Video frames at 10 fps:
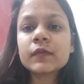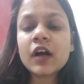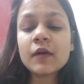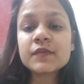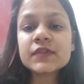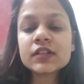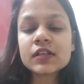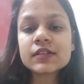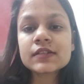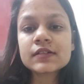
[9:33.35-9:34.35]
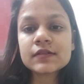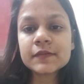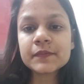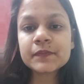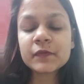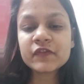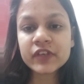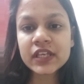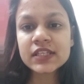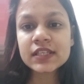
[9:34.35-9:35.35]
comes is the
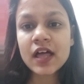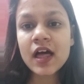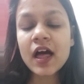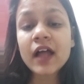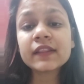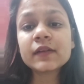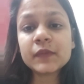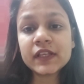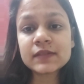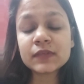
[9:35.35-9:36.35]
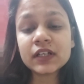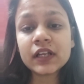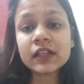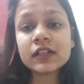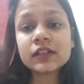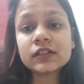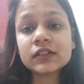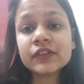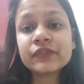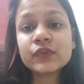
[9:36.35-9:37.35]
fees and the placement. Like
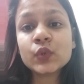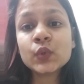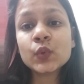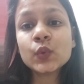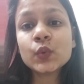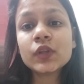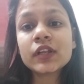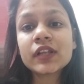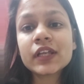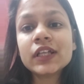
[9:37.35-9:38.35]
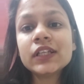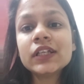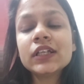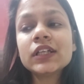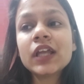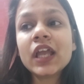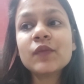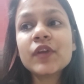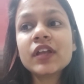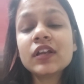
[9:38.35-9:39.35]
if you really
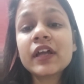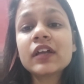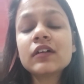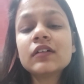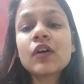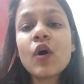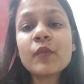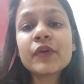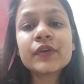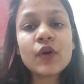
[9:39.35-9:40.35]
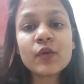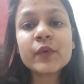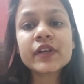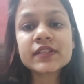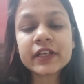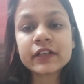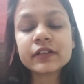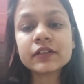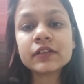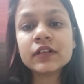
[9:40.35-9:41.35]
aiming like a corporate
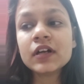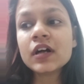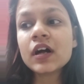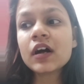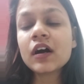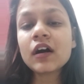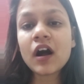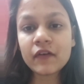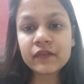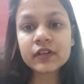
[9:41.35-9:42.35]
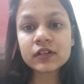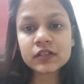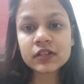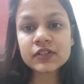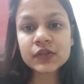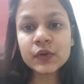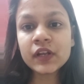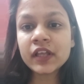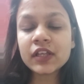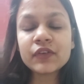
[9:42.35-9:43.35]
sector after the institute,
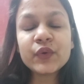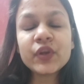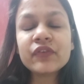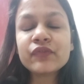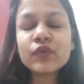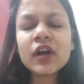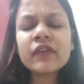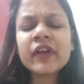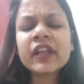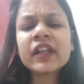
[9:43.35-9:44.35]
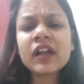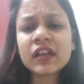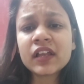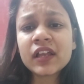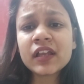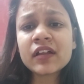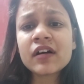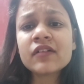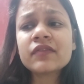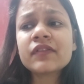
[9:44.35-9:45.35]
like if you are very lucky
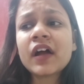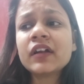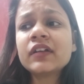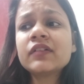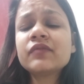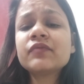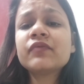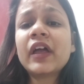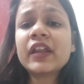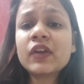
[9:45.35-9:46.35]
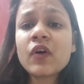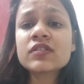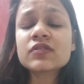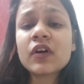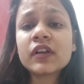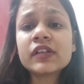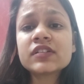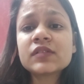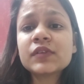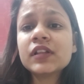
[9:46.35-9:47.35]
enough and very
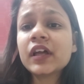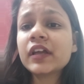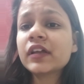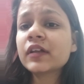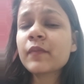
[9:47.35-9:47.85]
knowledgeable, like